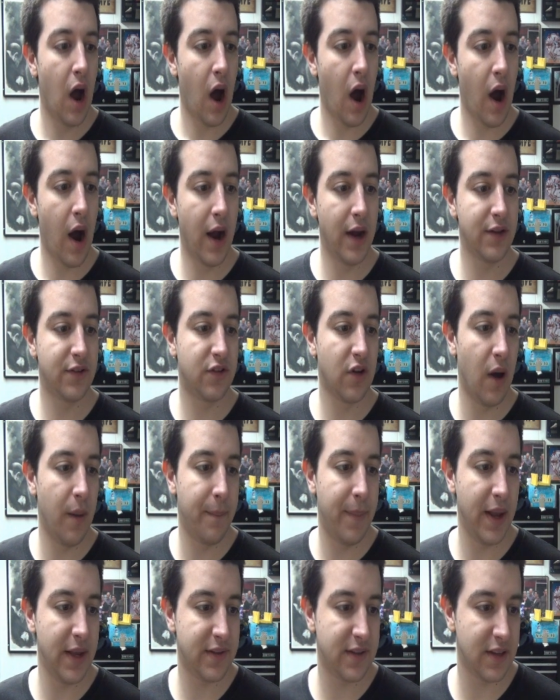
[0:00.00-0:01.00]
Alright, so I'm
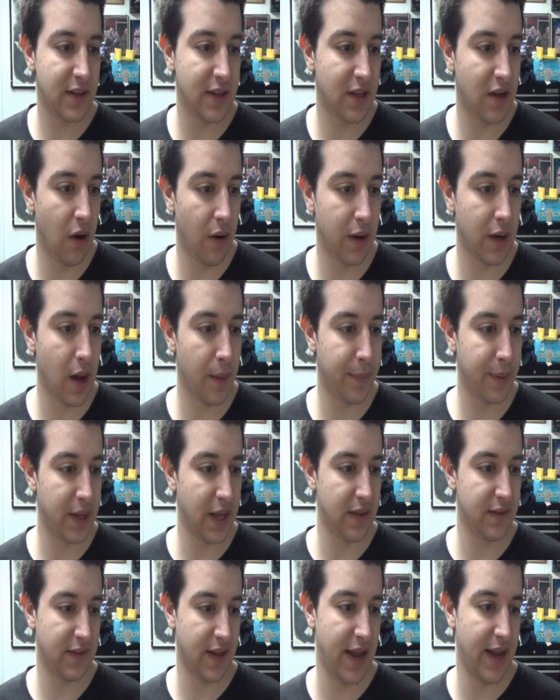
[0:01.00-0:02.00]
basically going up
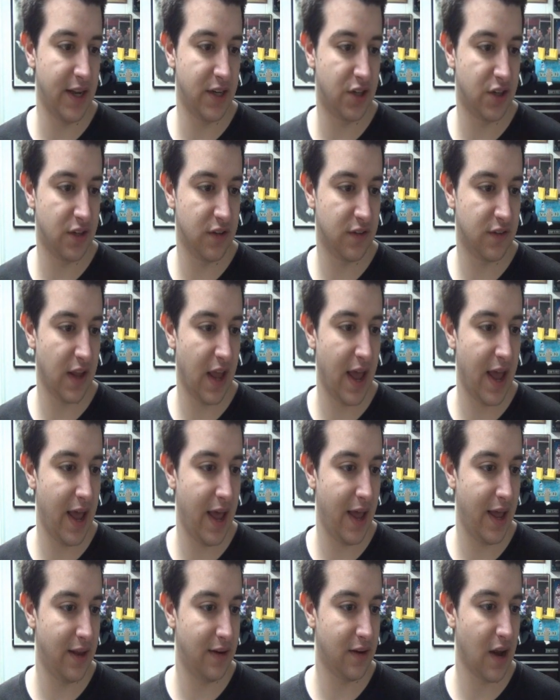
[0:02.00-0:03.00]
against Agents,
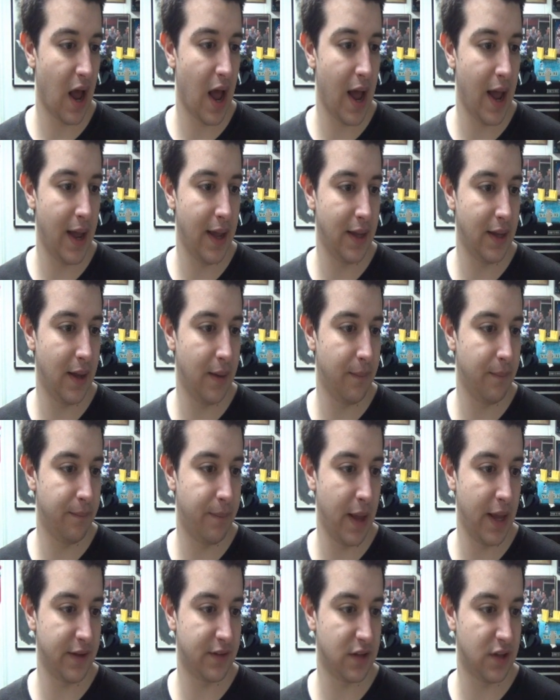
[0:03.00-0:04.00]
and I am
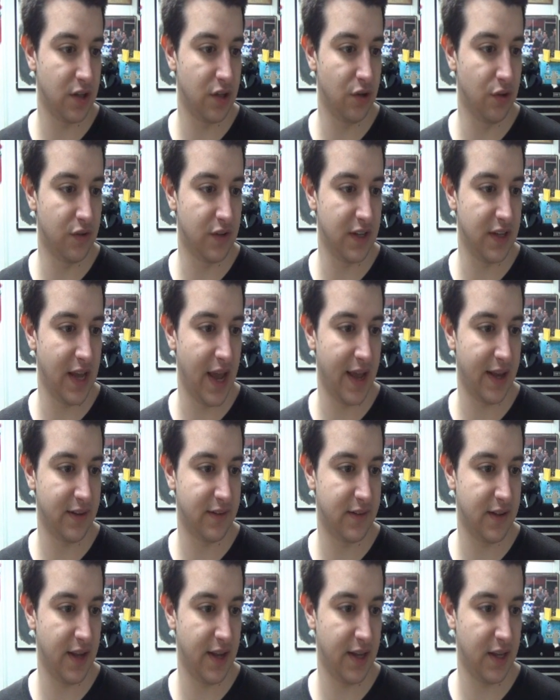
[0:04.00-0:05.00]
basically using
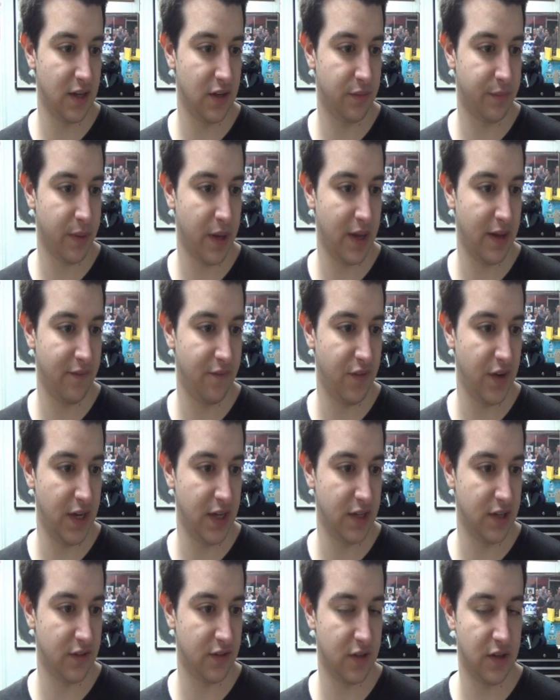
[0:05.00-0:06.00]
Yangzing, and he's playing
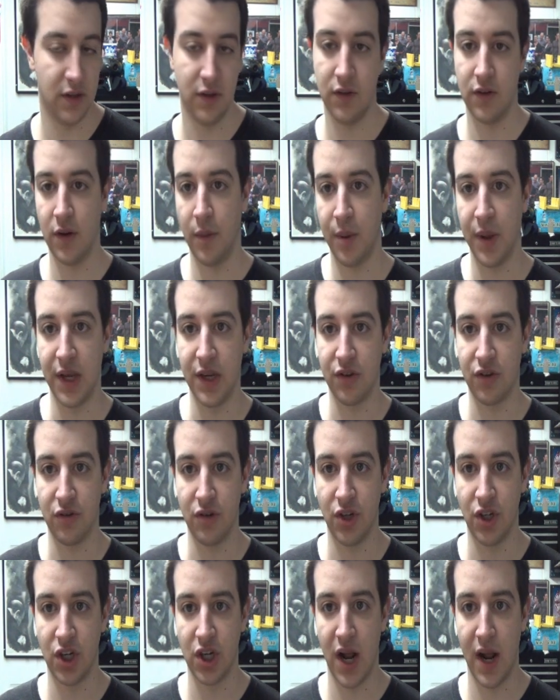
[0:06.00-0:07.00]
Venus, and he's gonna play his
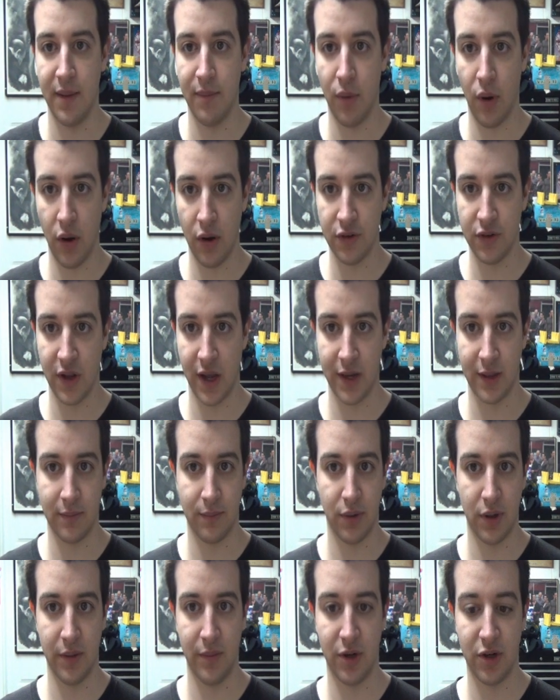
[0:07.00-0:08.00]
3 Shine Balls, like
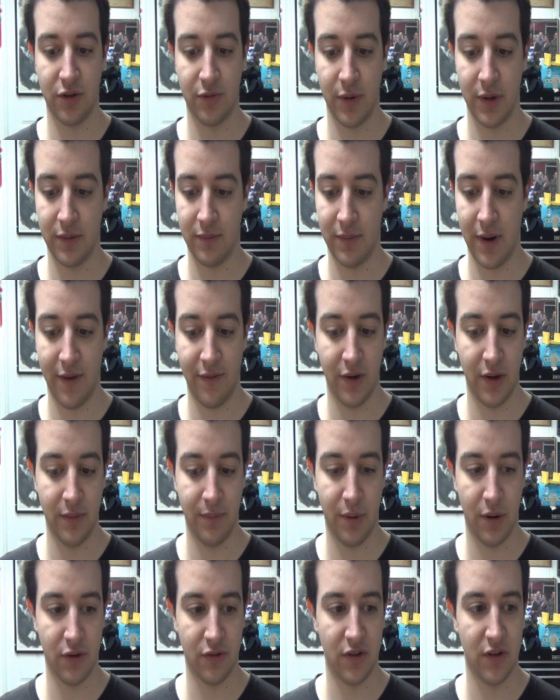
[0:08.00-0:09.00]
pretty much what every
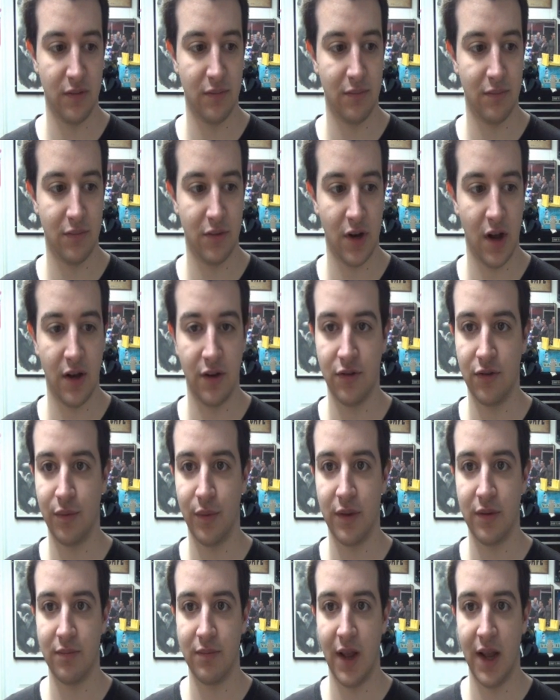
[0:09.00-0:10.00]
person does
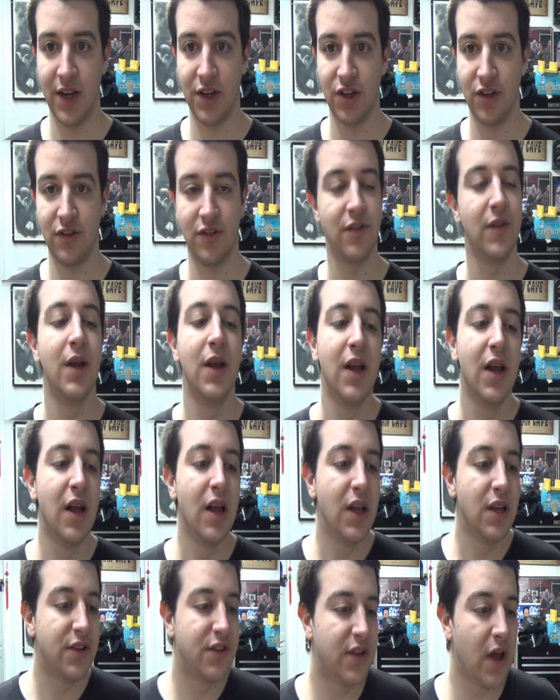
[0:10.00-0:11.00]
with Agents.
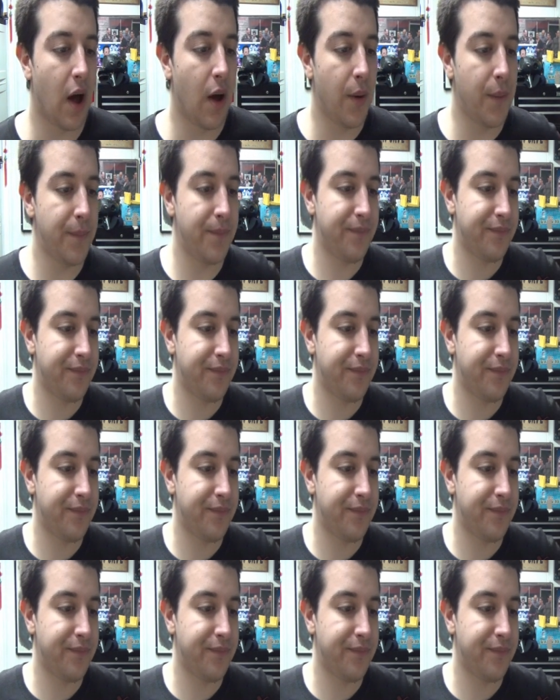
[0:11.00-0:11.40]
So